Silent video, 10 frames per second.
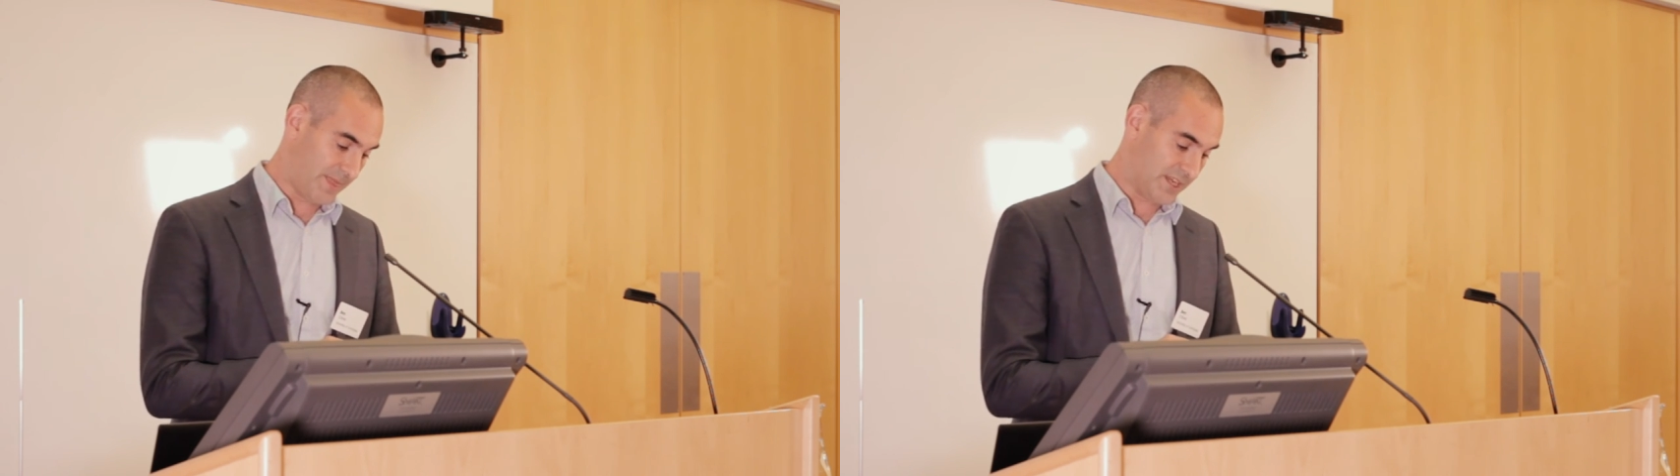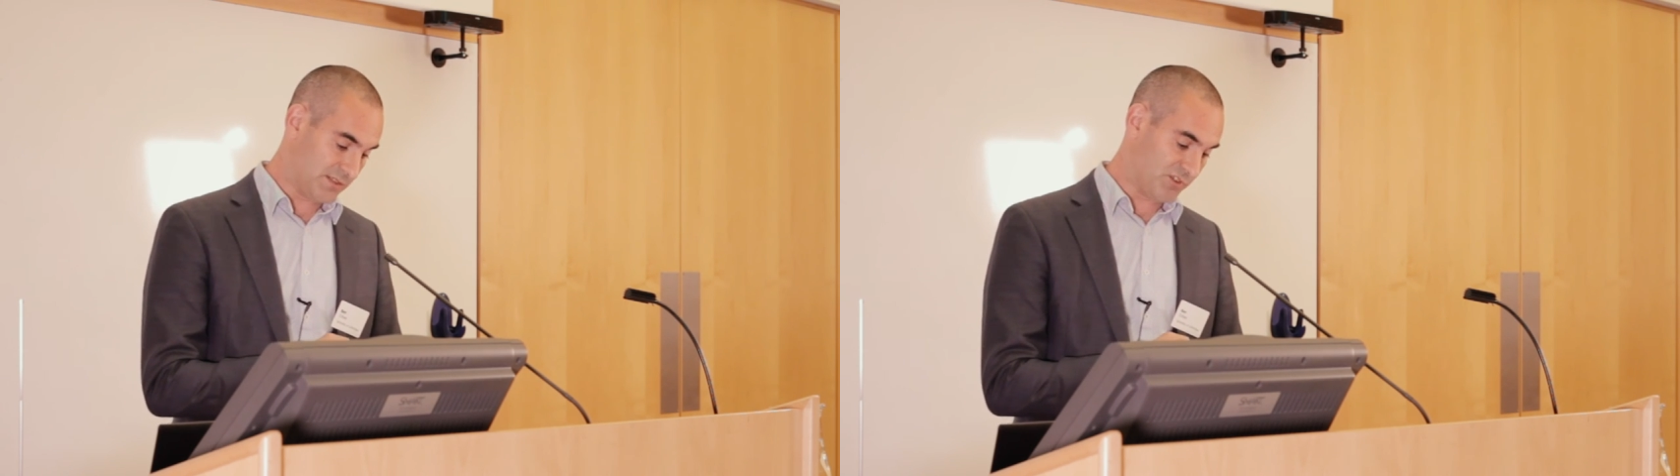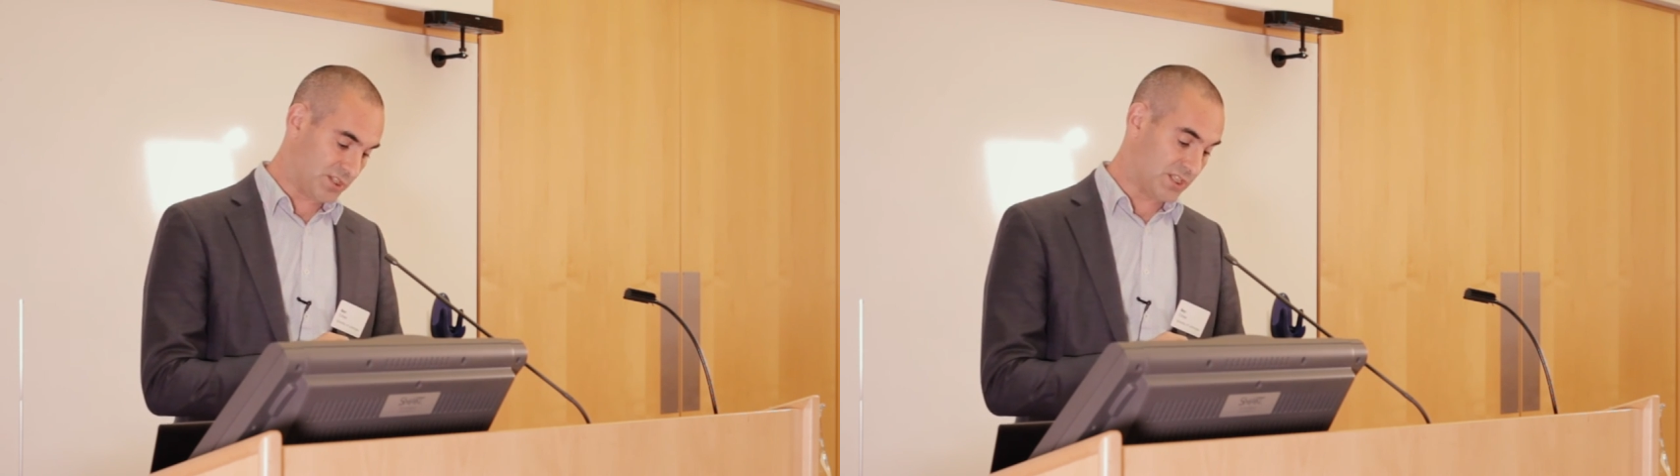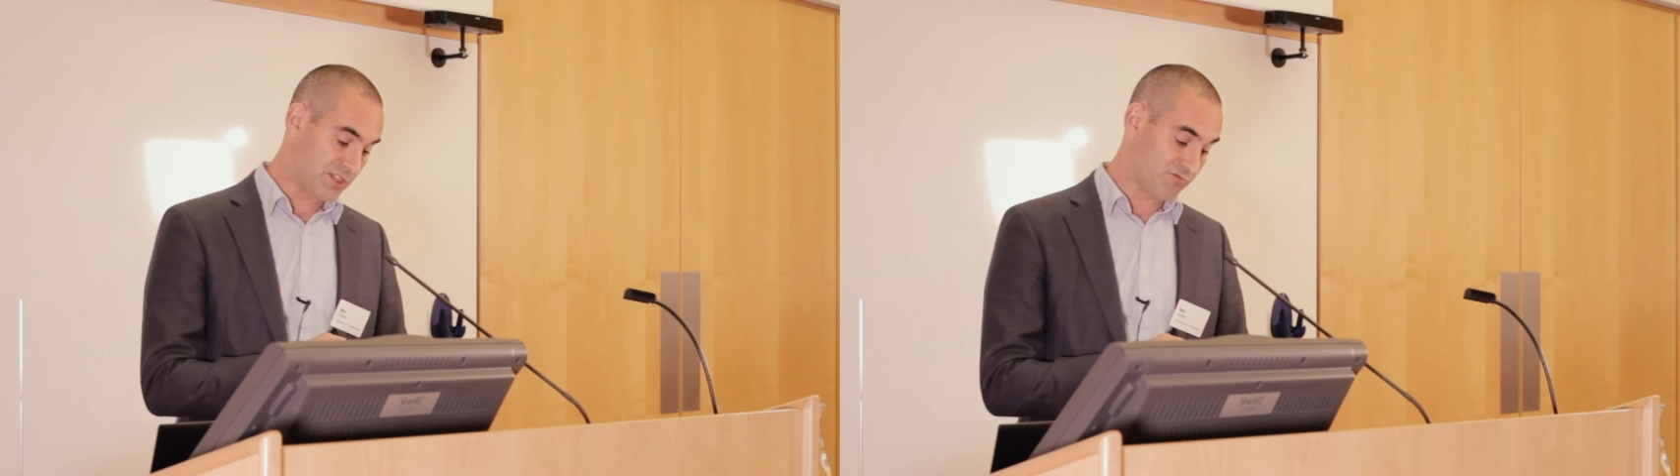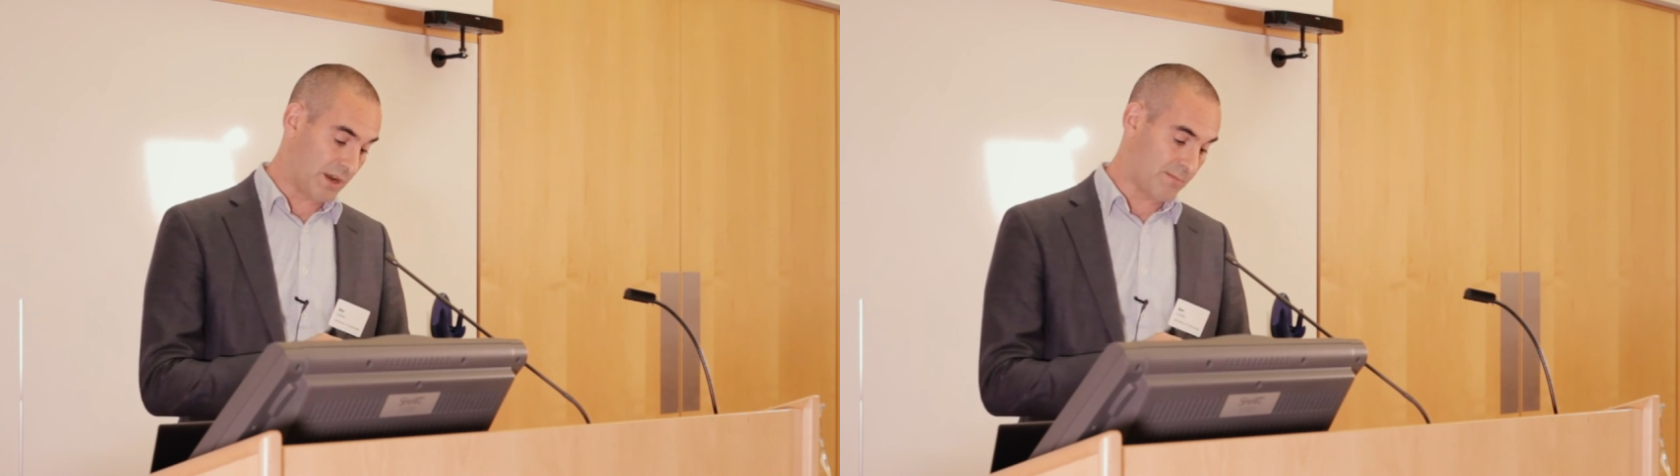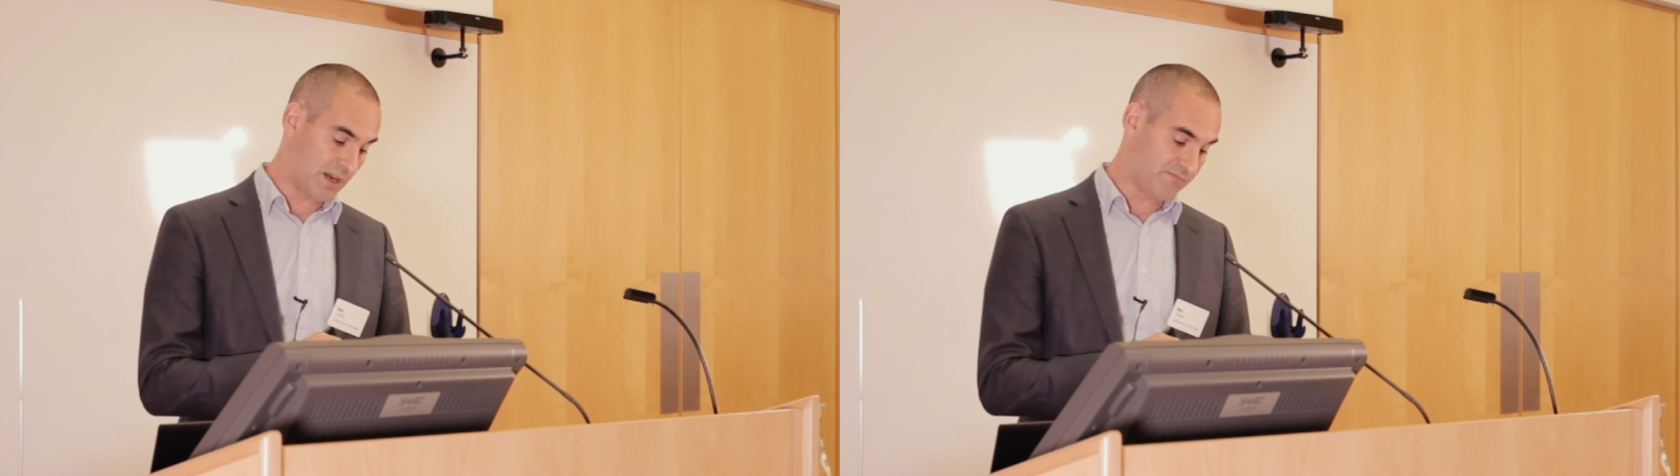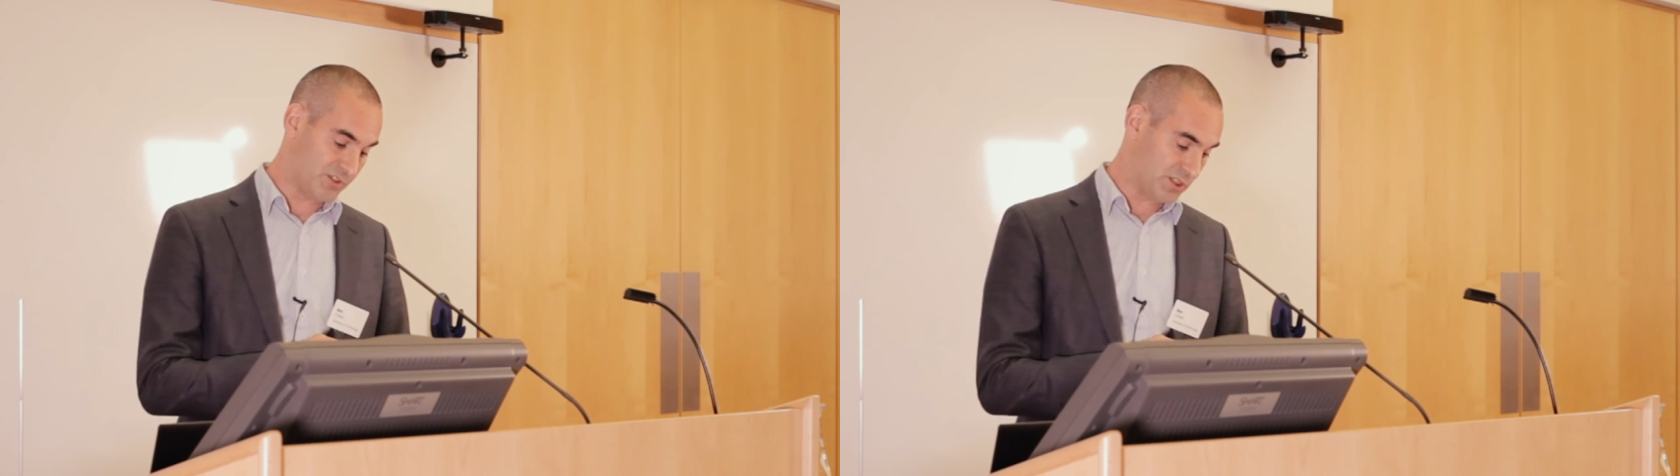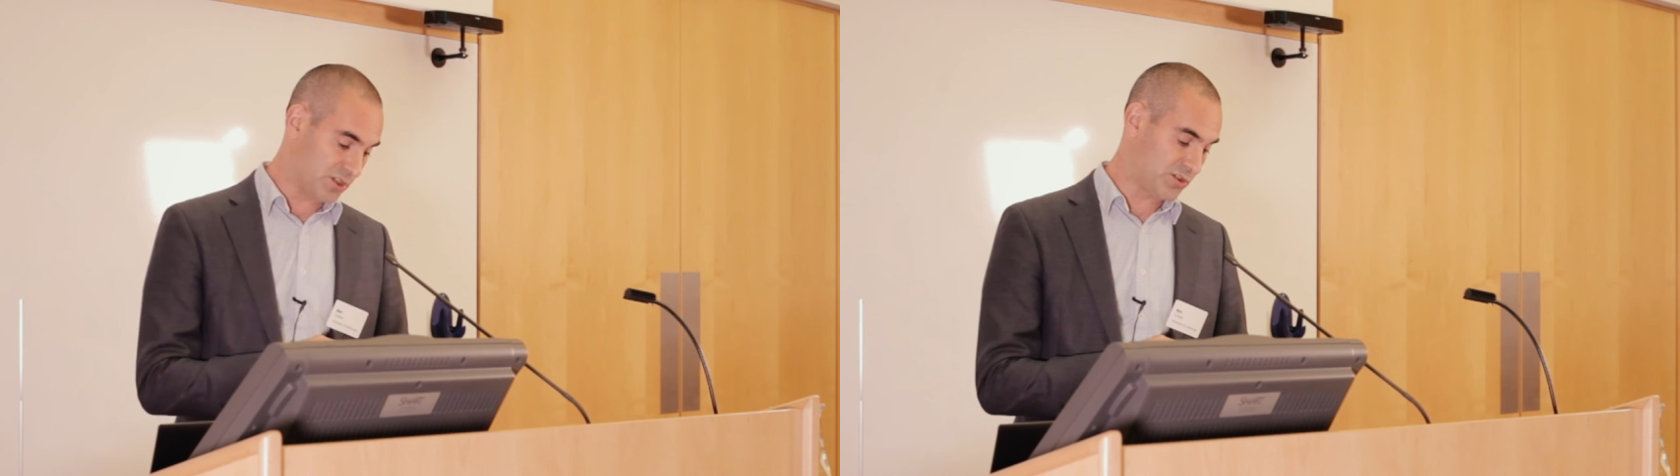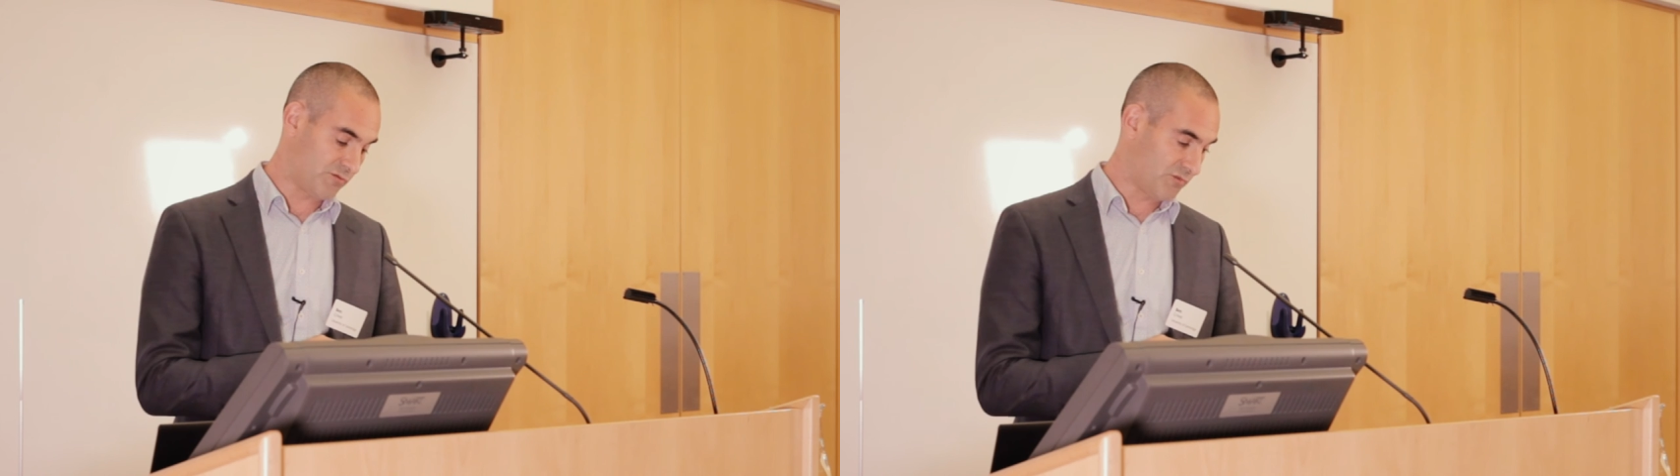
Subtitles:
this prison is run by prisoners